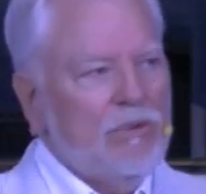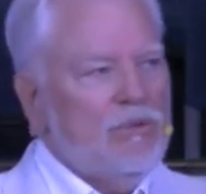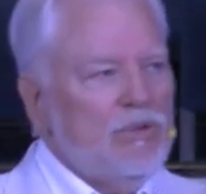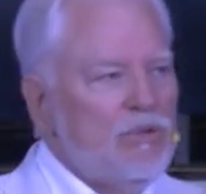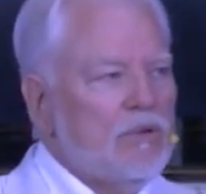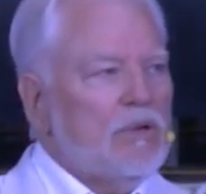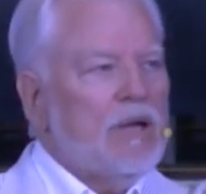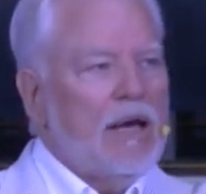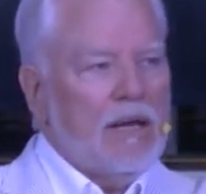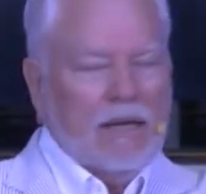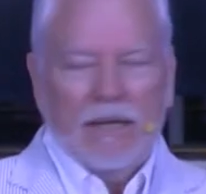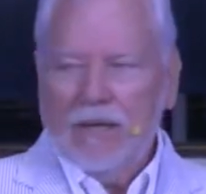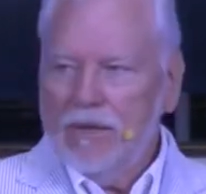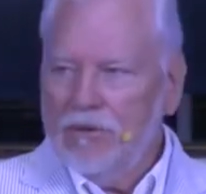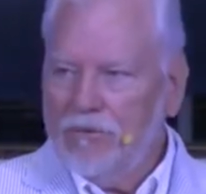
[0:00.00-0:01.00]
You're not
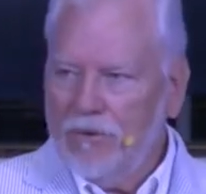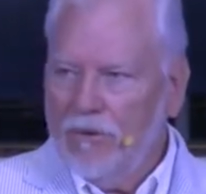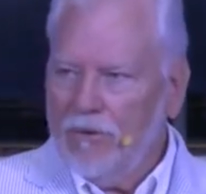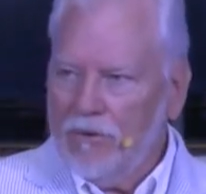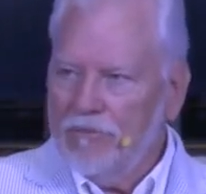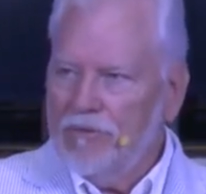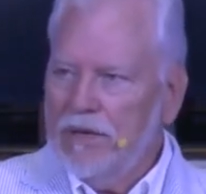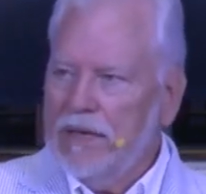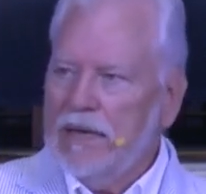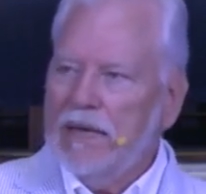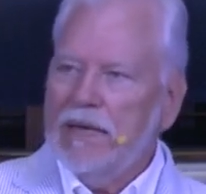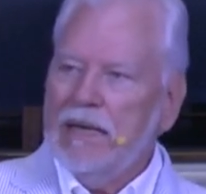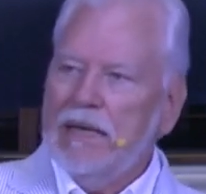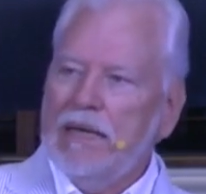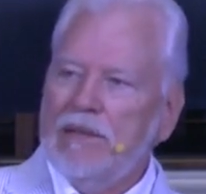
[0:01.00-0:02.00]
in control of it.
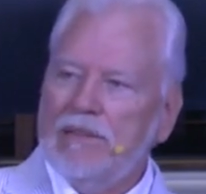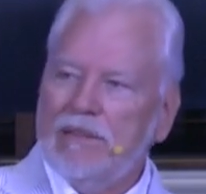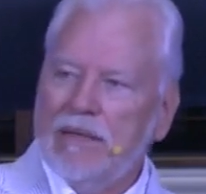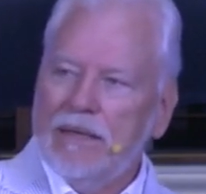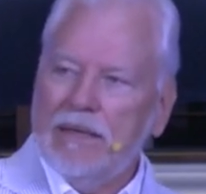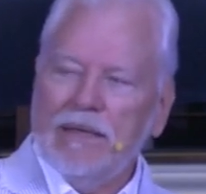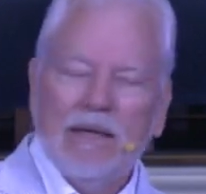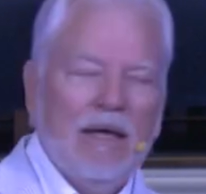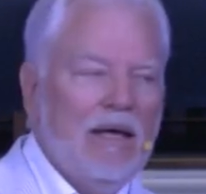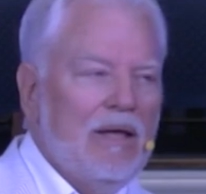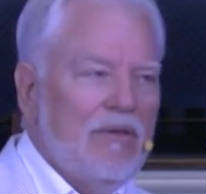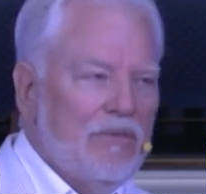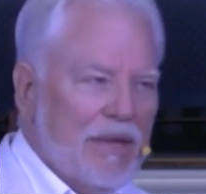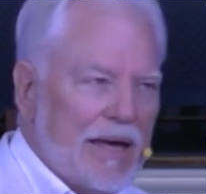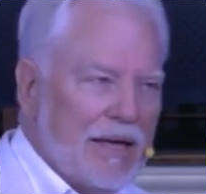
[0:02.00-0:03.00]
And anything
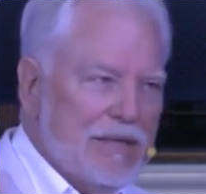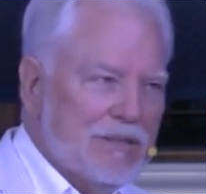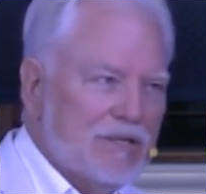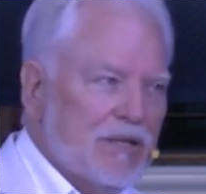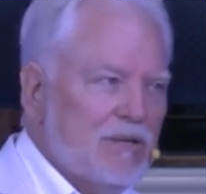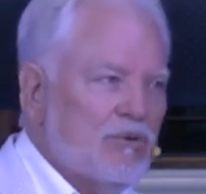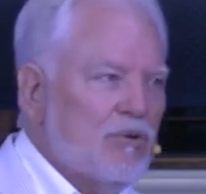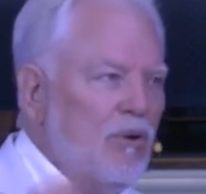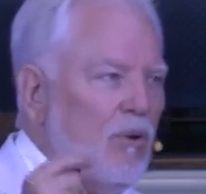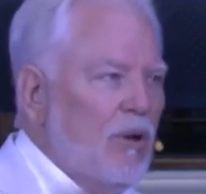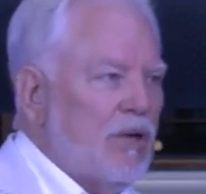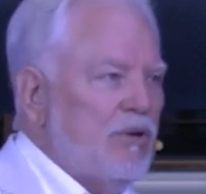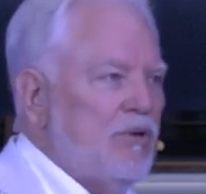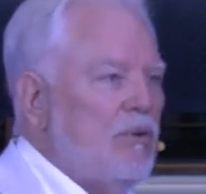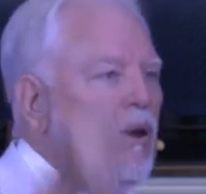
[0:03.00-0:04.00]
that is
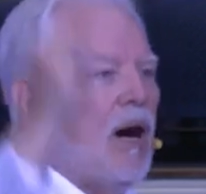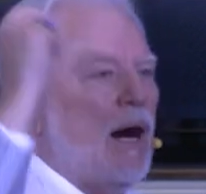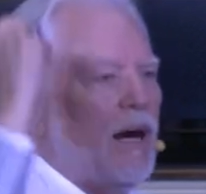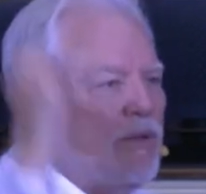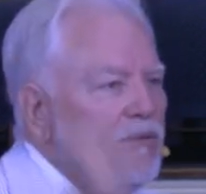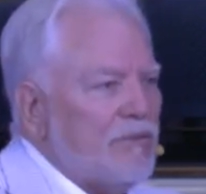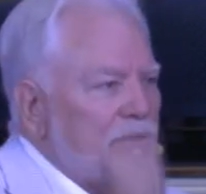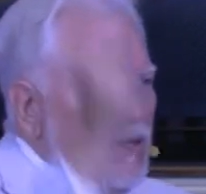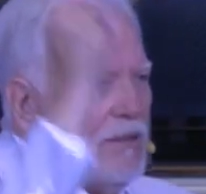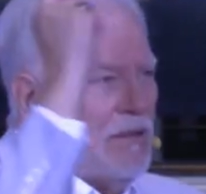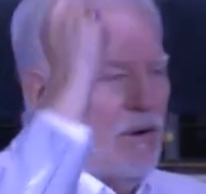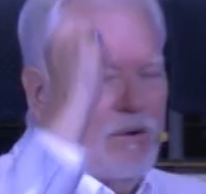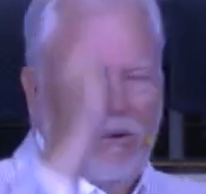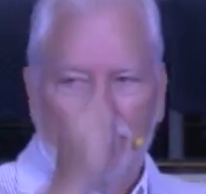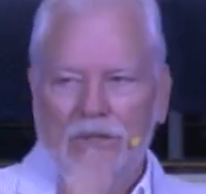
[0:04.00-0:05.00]
controlling you other than
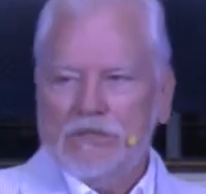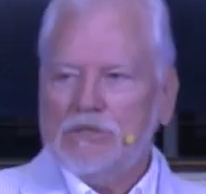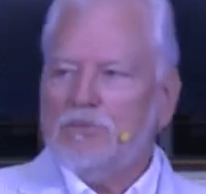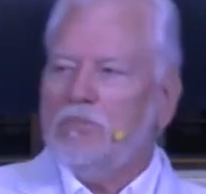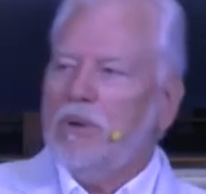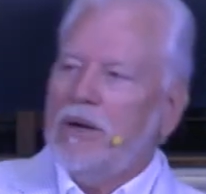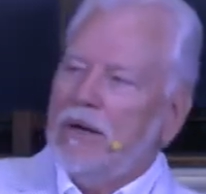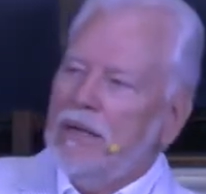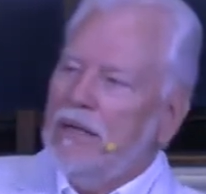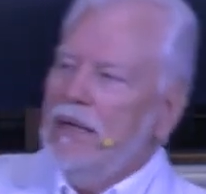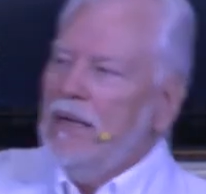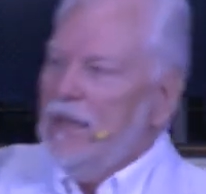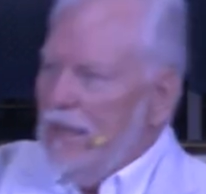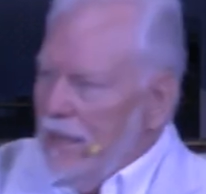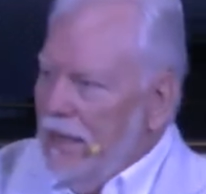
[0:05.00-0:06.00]
the Holy Spirit
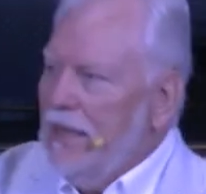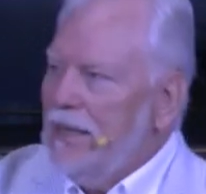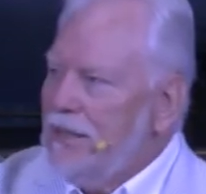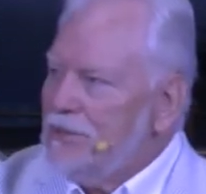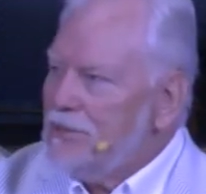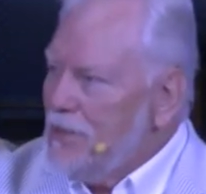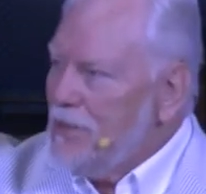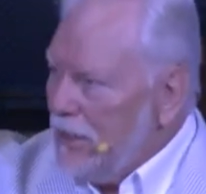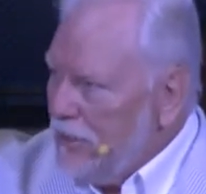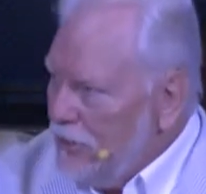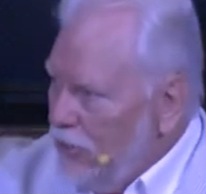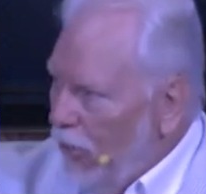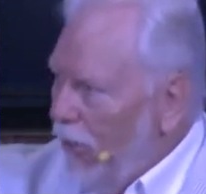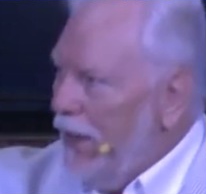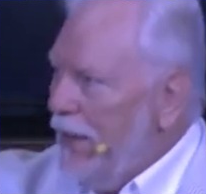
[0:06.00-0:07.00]
is
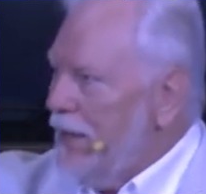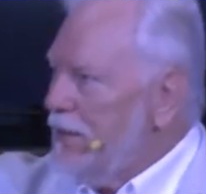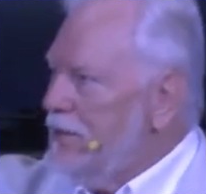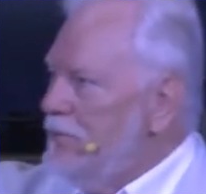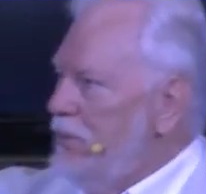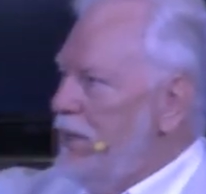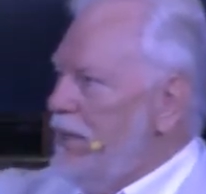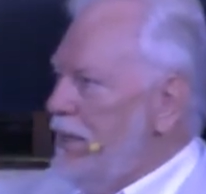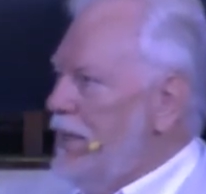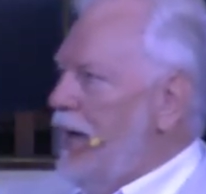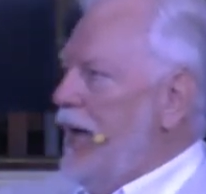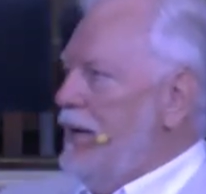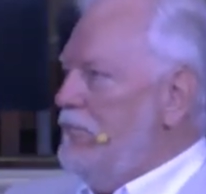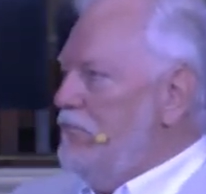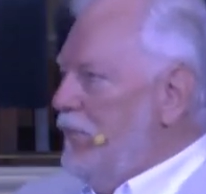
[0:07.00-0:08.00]
going to be
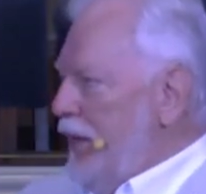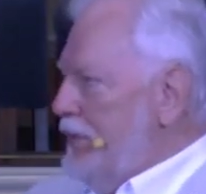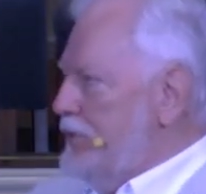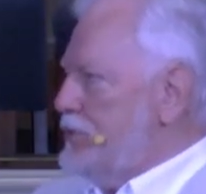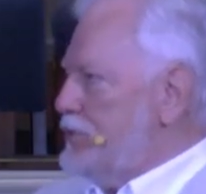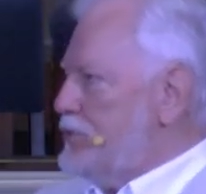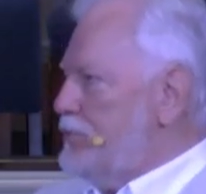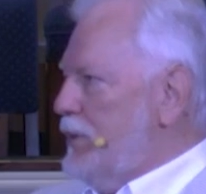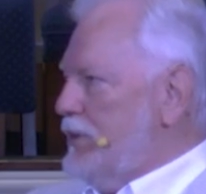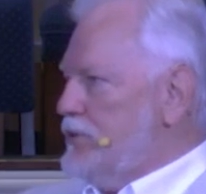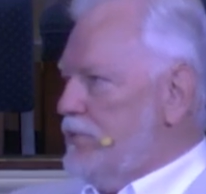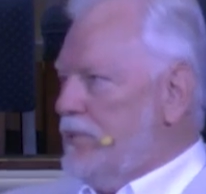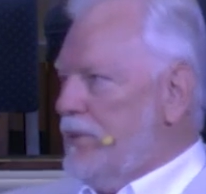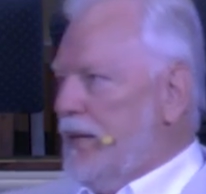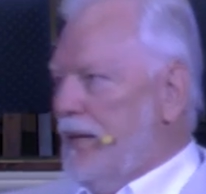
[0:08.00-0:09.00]
a major
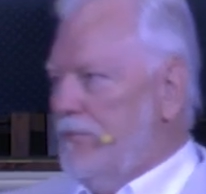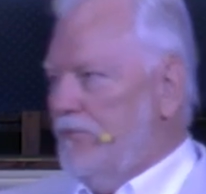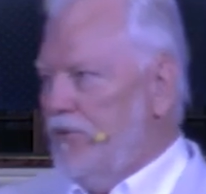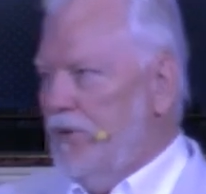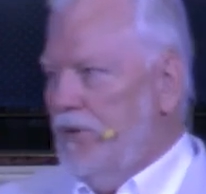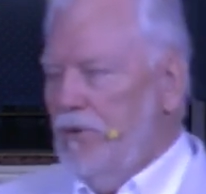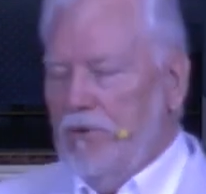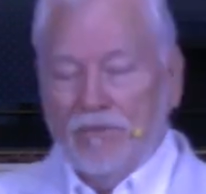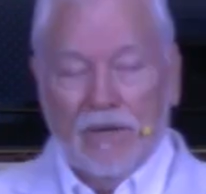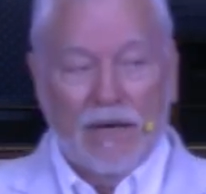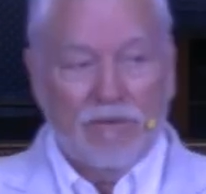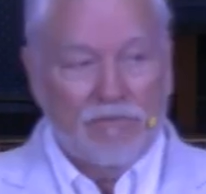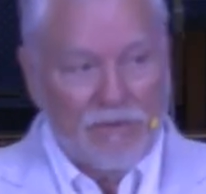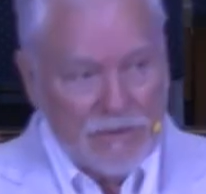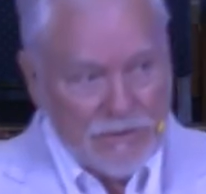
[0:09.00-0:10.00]
spiritual problem for you, if
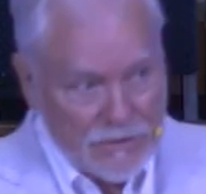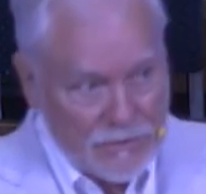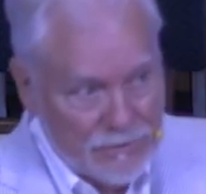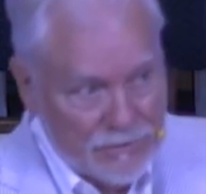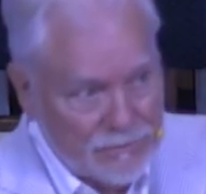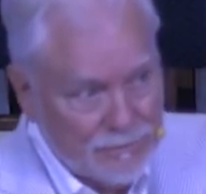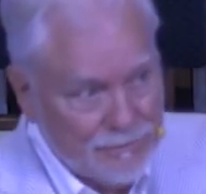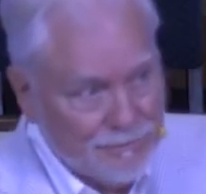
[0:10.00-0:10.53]
not physical.